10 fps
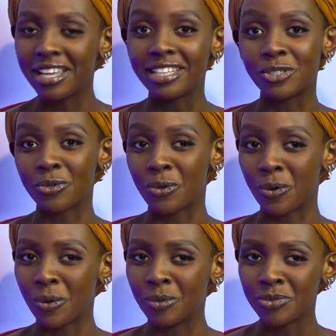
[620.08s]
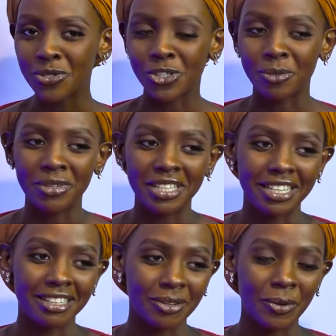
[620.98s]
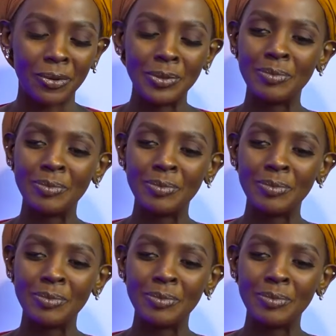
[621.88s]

I'm planning to go social media and